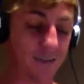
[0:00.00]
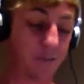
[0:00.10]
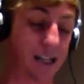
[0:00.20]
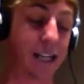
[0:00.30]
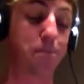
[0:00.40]

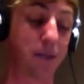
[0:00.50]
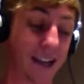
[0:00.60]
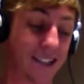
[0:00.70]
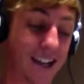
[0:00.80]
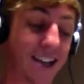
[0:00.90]
Mini
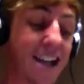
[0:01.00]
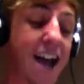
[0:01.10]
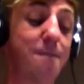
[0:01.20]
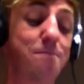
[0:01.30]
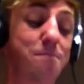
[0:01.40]
pizza.
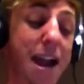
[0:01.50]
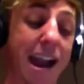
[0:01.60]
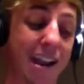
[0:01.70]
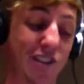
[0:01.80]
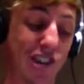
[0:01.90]

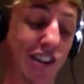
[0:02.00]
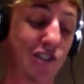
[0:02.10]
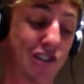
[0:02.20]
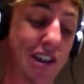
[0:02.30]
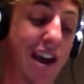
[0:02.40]
Amazing
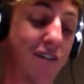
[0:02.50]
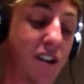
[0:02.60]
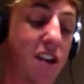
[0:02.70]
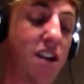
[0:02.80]
stuff.